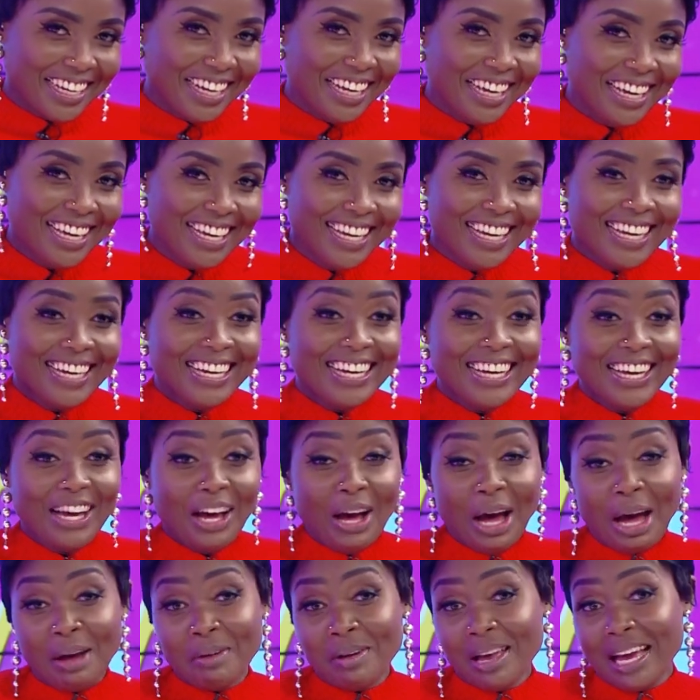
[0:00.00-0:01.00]
I
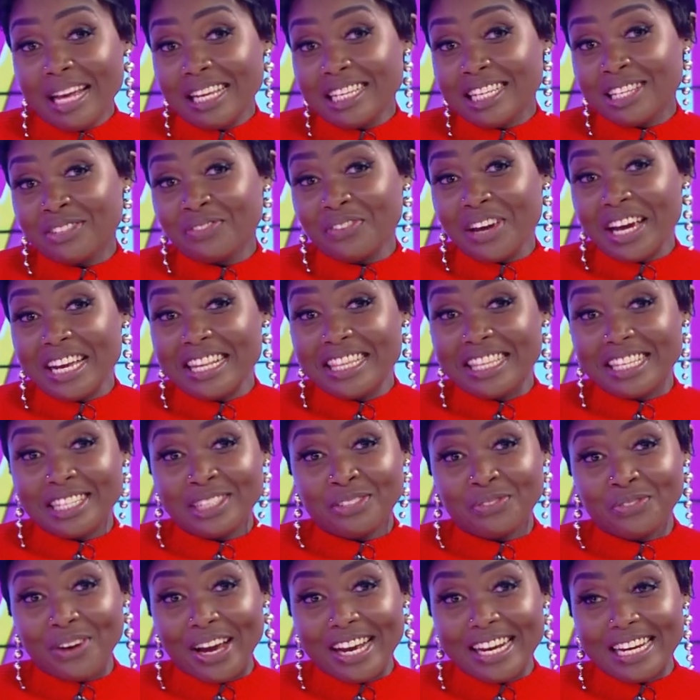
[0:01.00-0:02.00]
just find
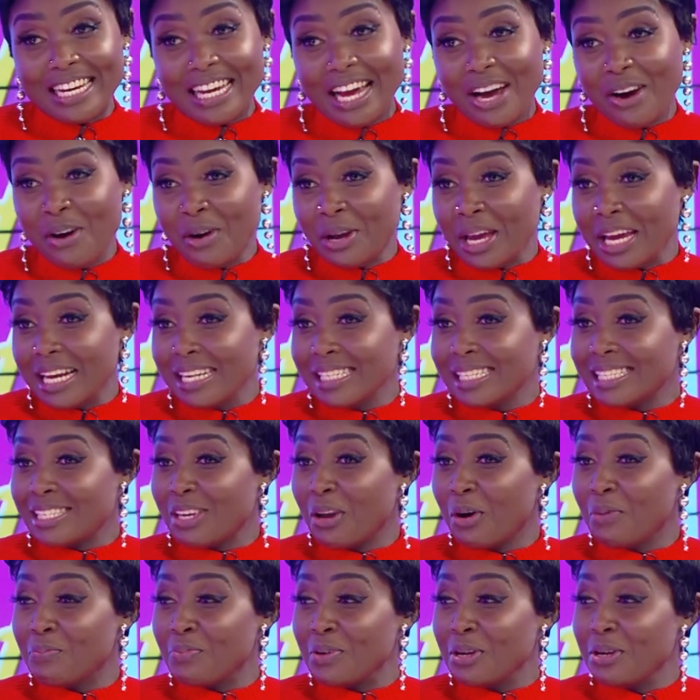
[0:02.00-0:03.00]
this funny. Okay,
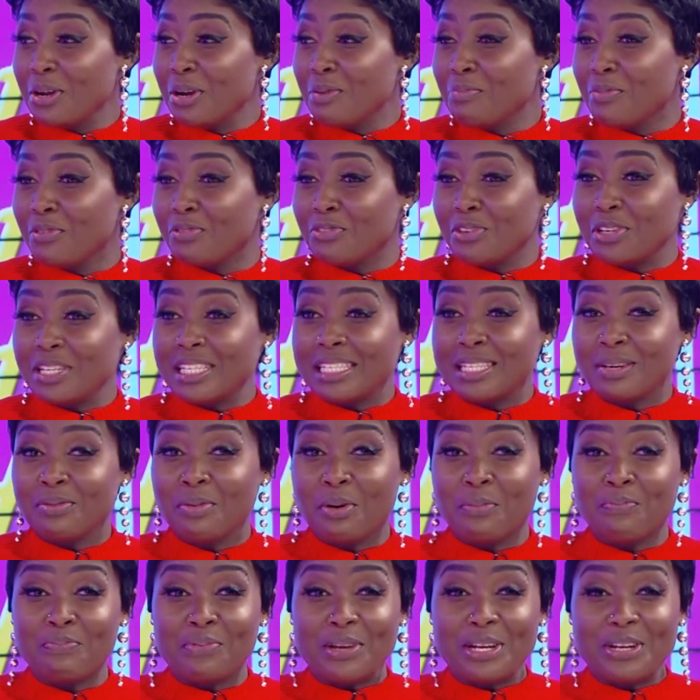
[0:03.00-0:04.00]
niski opinion before this same
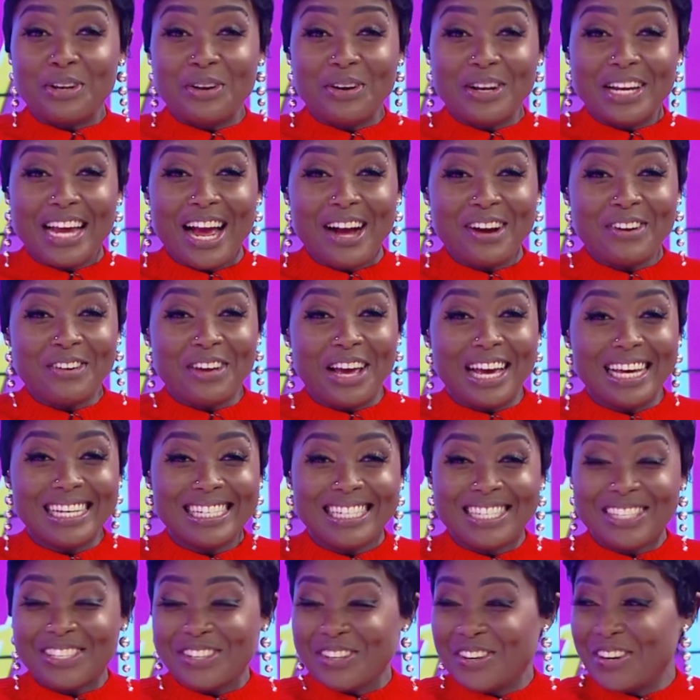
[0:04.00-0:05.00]
opinion yangu ya
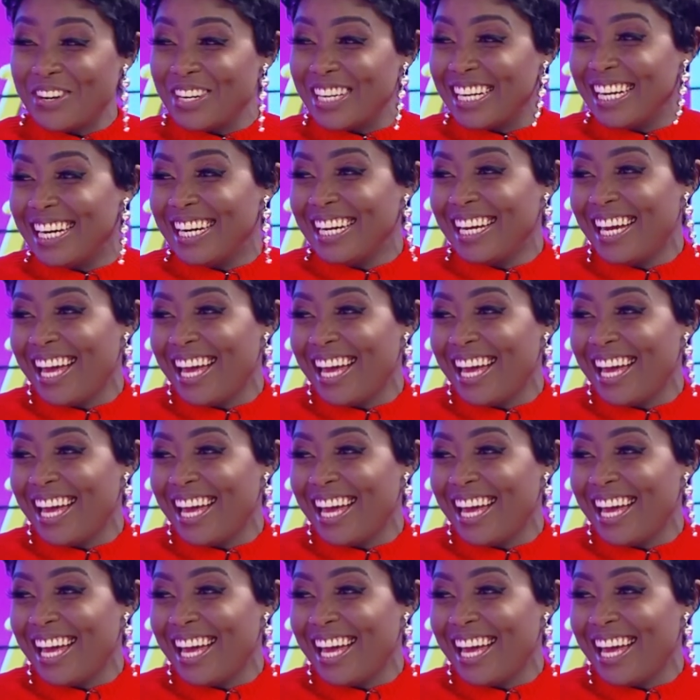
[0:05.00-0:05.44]
history.